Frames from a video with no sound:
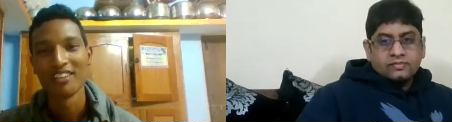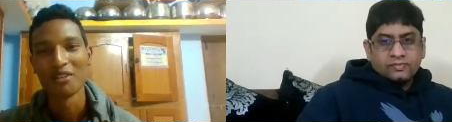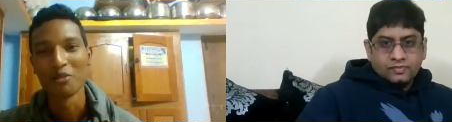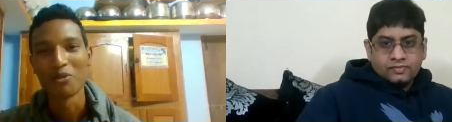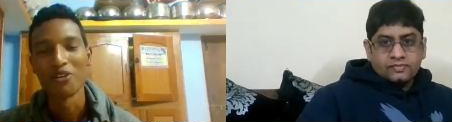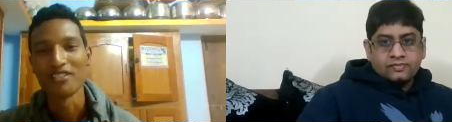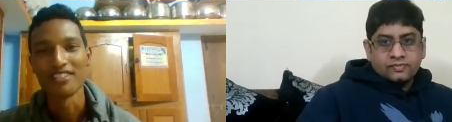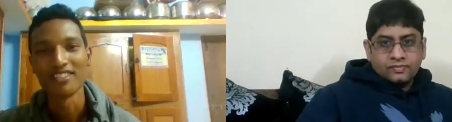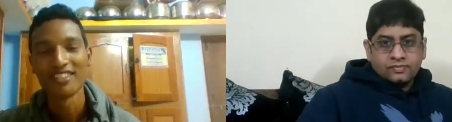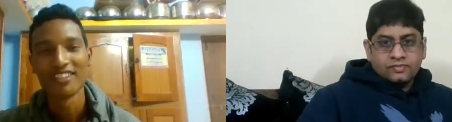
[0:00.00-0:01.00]
Speaker 1: uh,
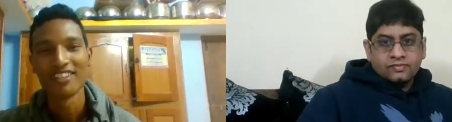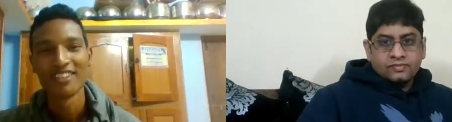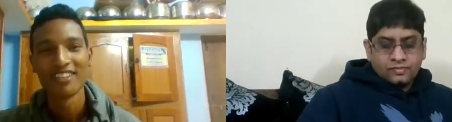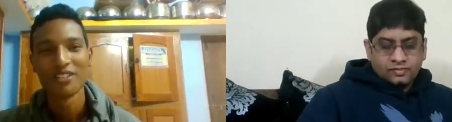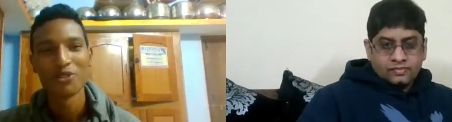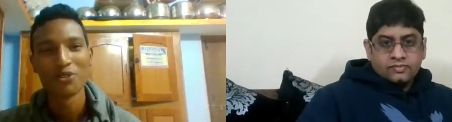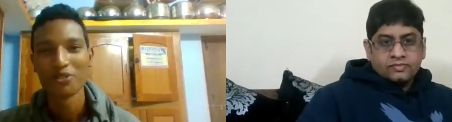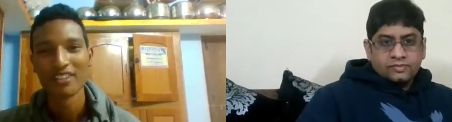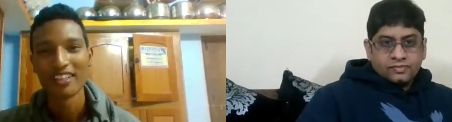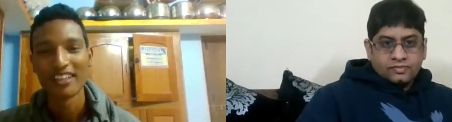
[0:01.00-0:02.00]
project. So
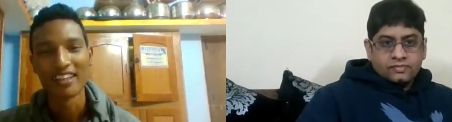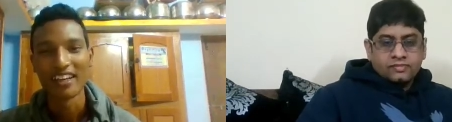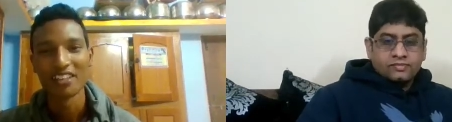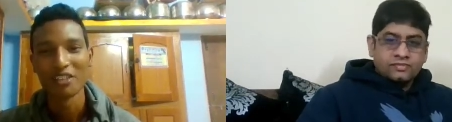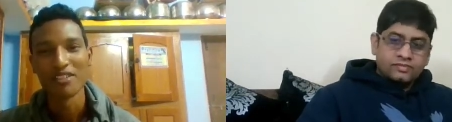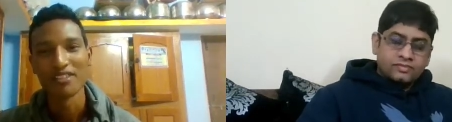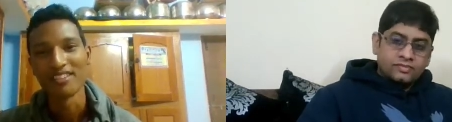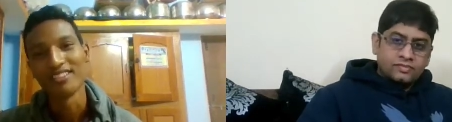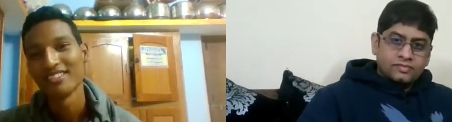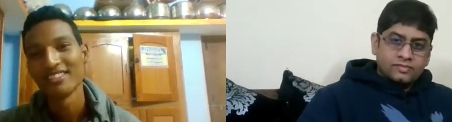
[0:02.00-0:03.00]
it attracted me,
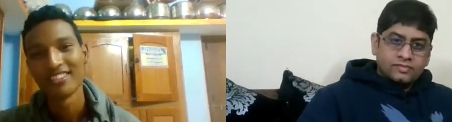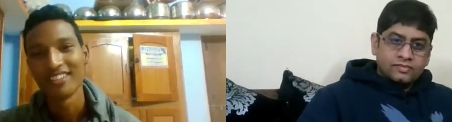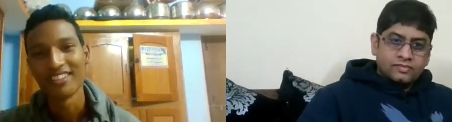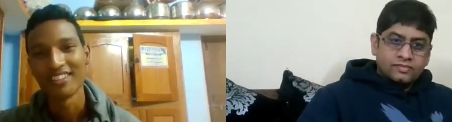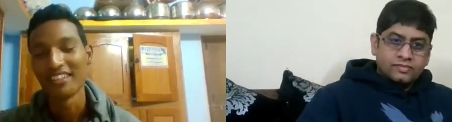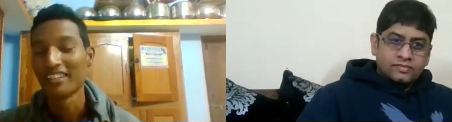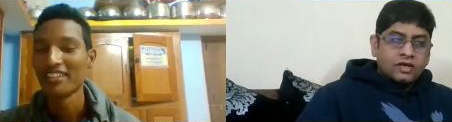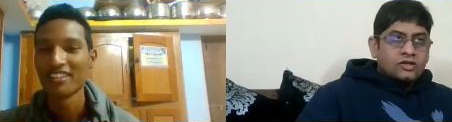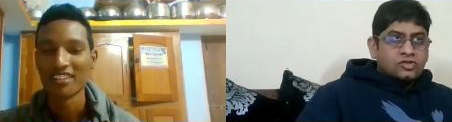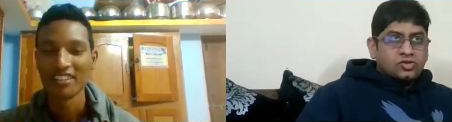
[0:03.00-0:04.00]
sir. And uh,
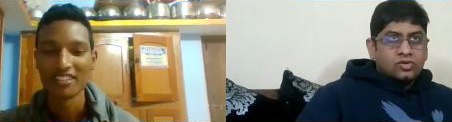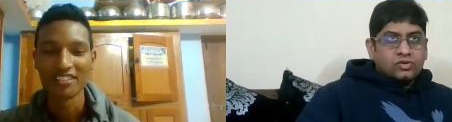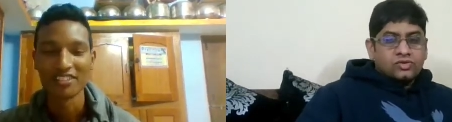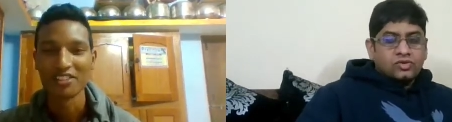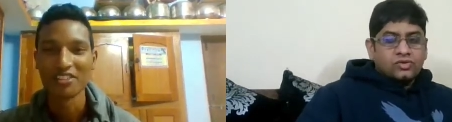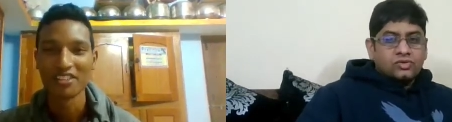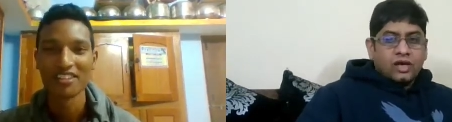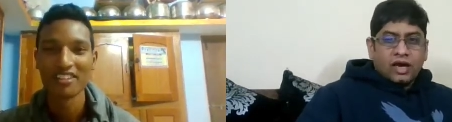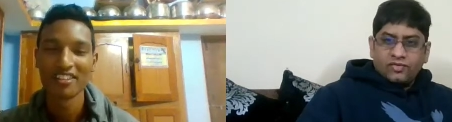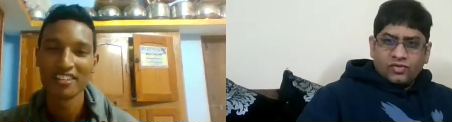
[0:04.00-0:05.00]
Speaker 2: um, so,
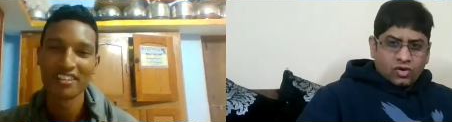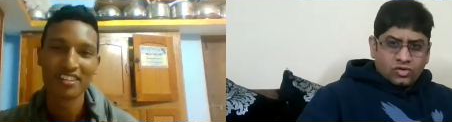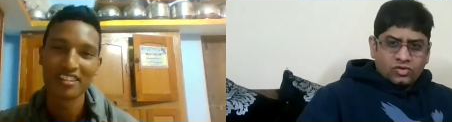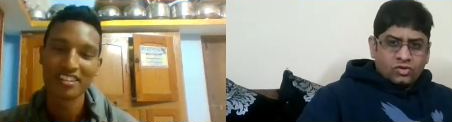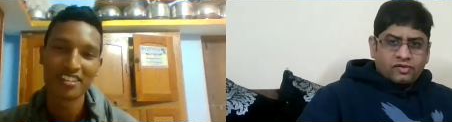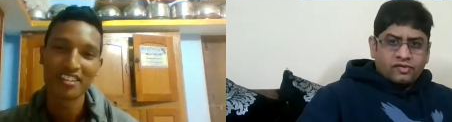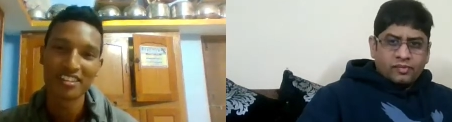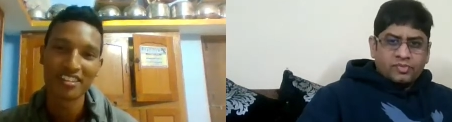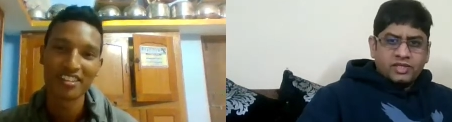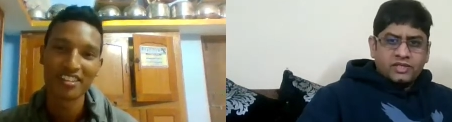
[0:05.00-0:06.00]
have you gone through our
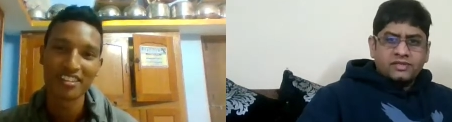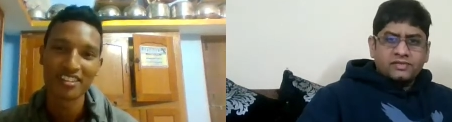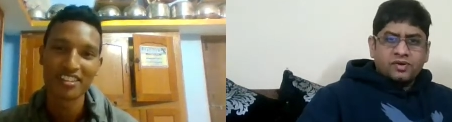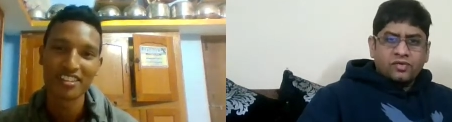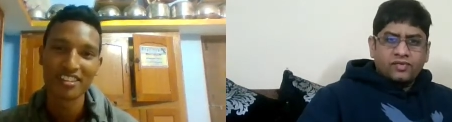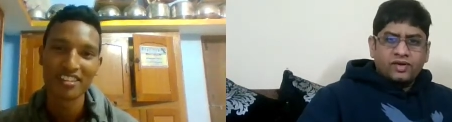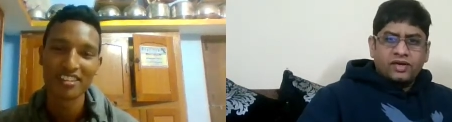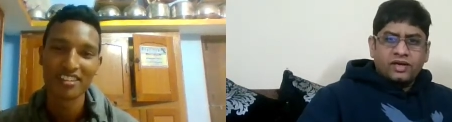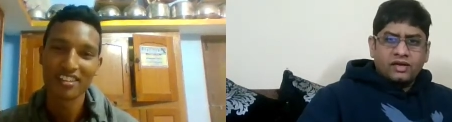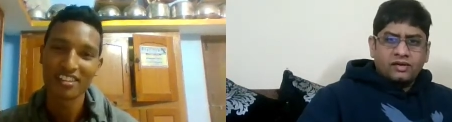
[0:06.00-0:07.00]
website of
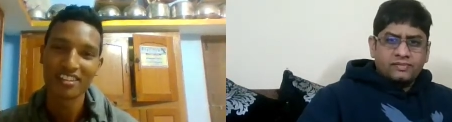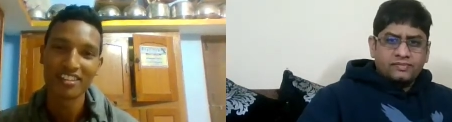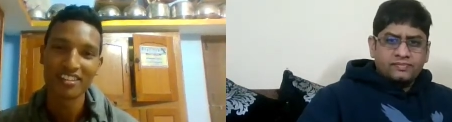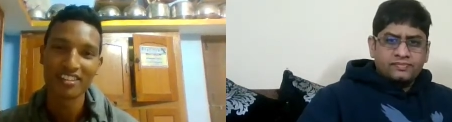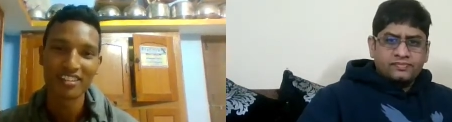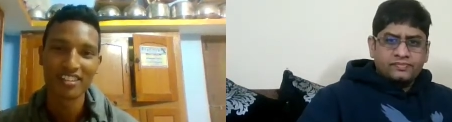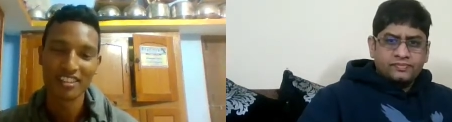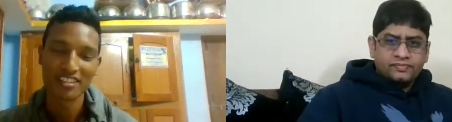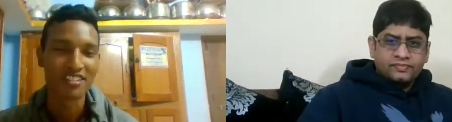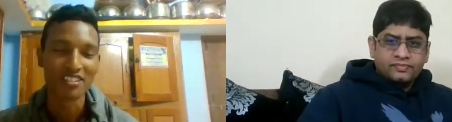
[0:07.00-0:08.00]
GAIL?
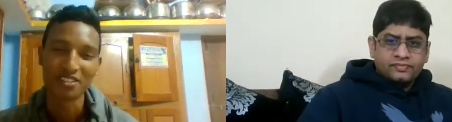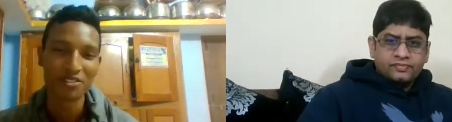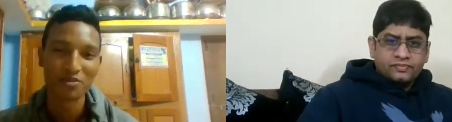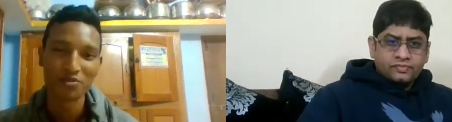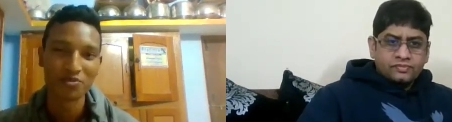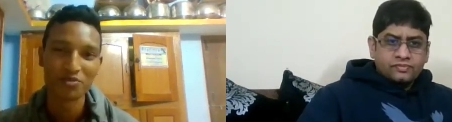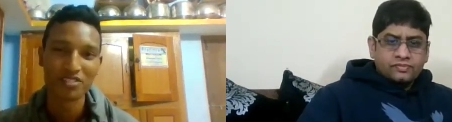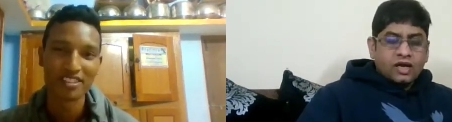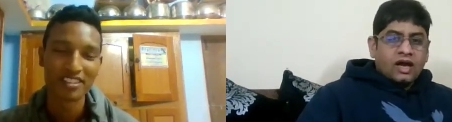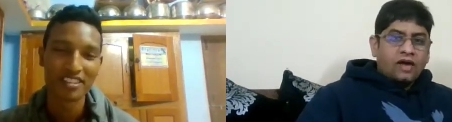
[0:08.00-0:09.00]
Speaker 1: Yes, sir.
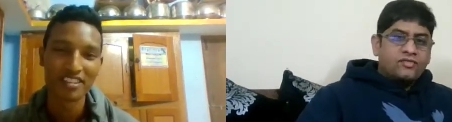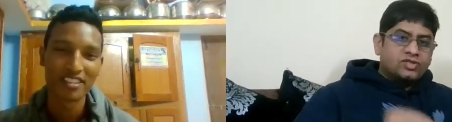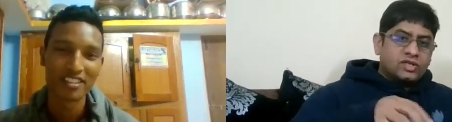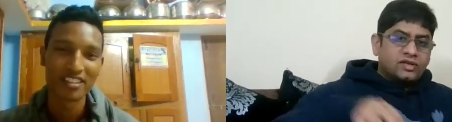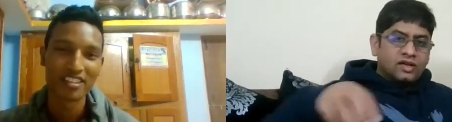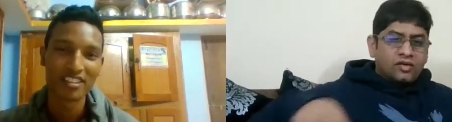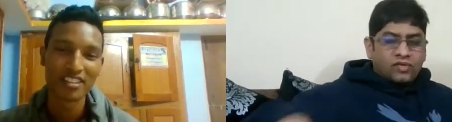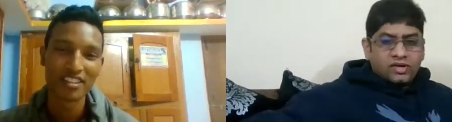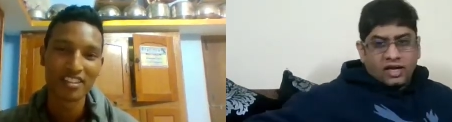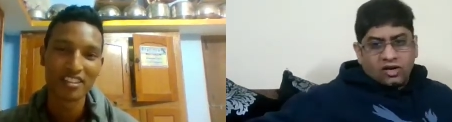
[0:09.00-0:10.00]
Speaker 2: Have you seen uh,
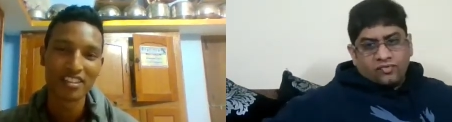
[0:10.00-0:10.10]
what kind